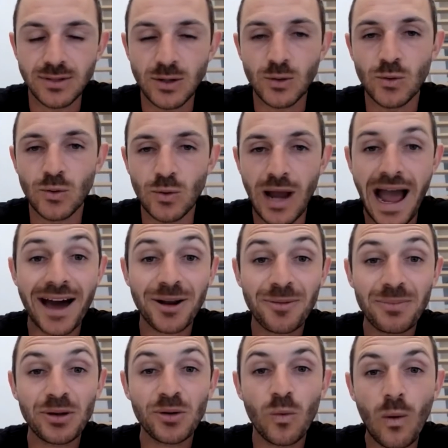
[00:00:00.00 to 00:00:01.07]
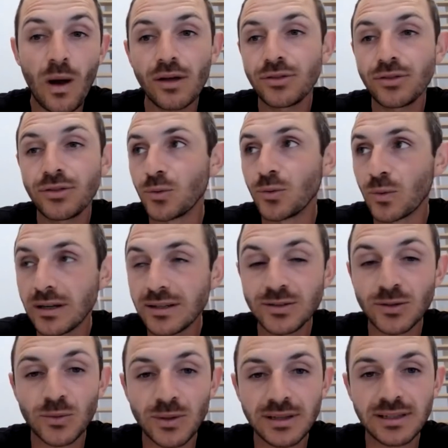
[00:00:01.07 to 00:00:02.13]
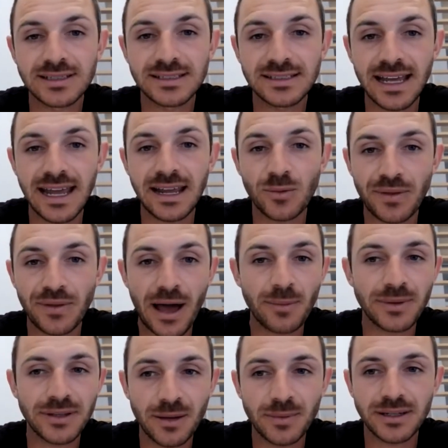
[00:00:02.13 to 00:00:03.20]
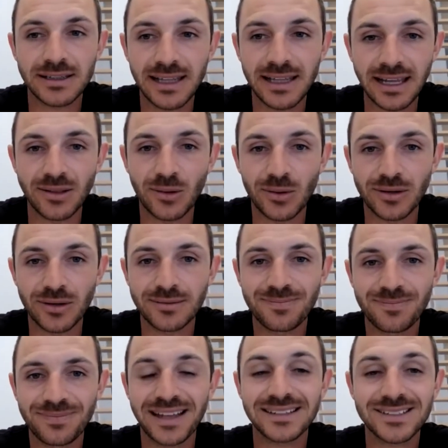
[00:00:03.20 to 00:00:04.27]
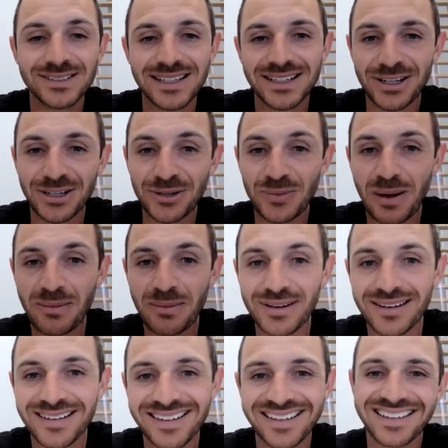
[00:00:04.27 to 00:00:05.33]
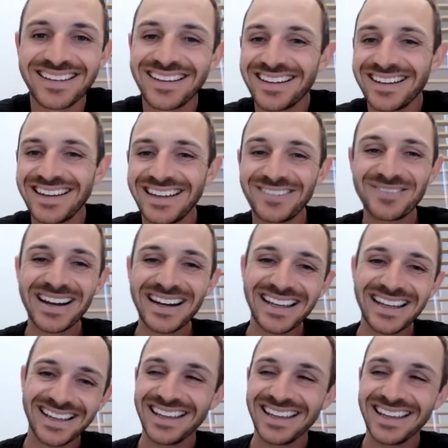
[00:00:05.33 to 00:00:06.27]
Ooh, how to build wealth through rental real estate without becoming a landlord. That sounds like a good webinar. Anybody?